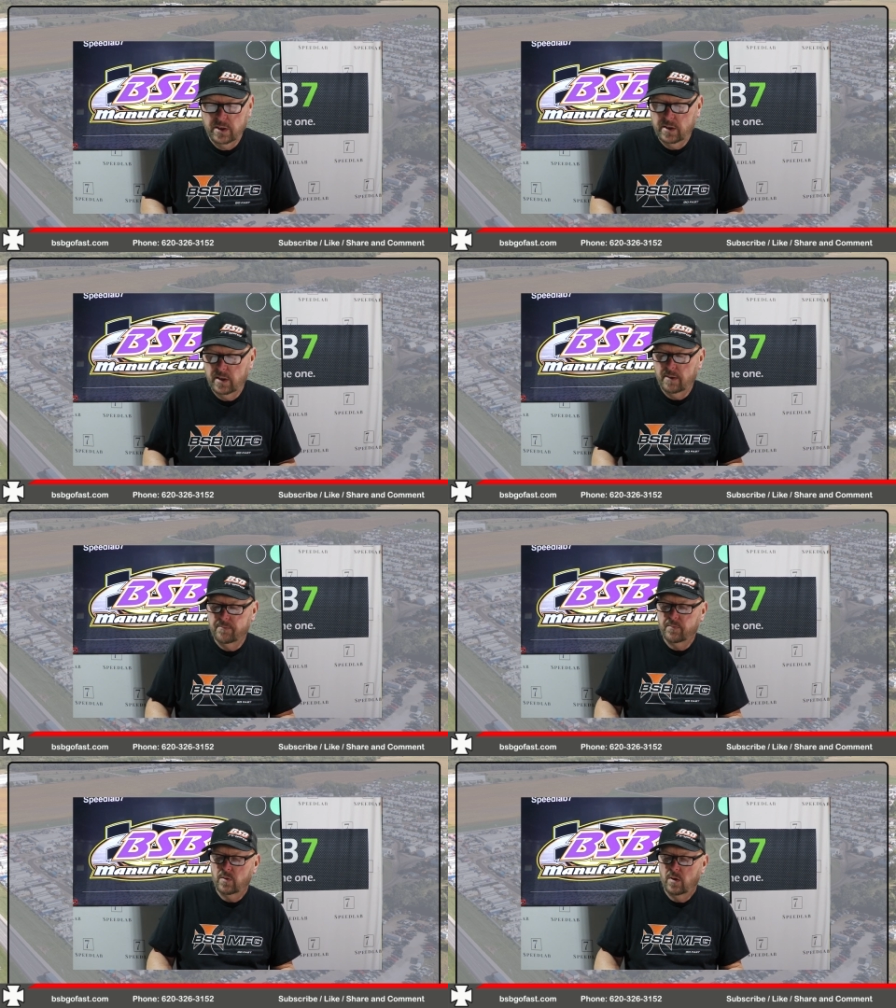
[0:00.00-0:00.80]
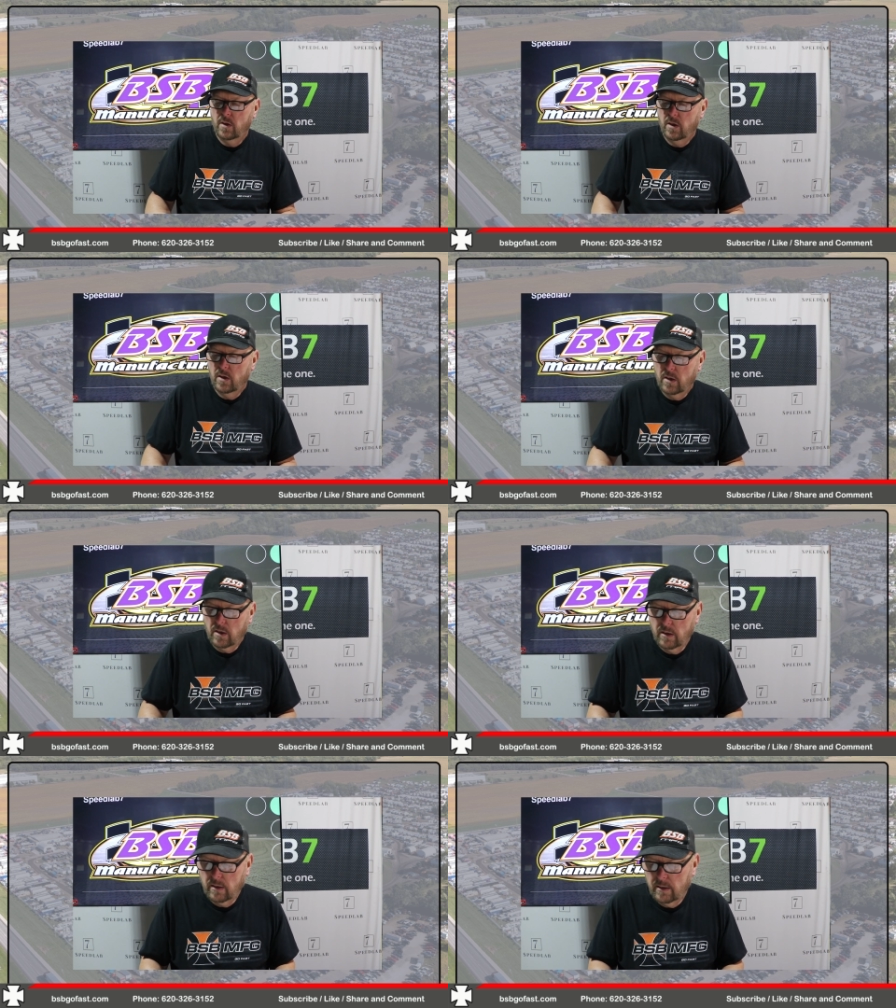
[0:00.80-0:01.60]
But um,
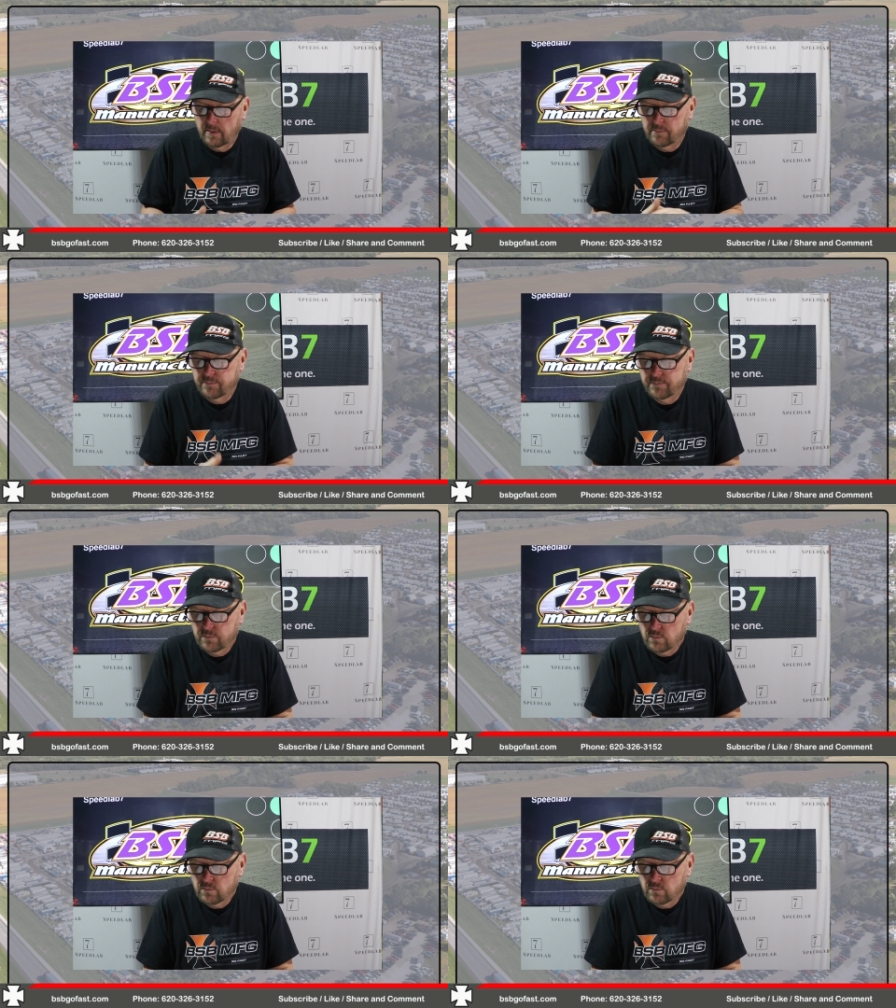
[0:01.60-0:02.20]
um,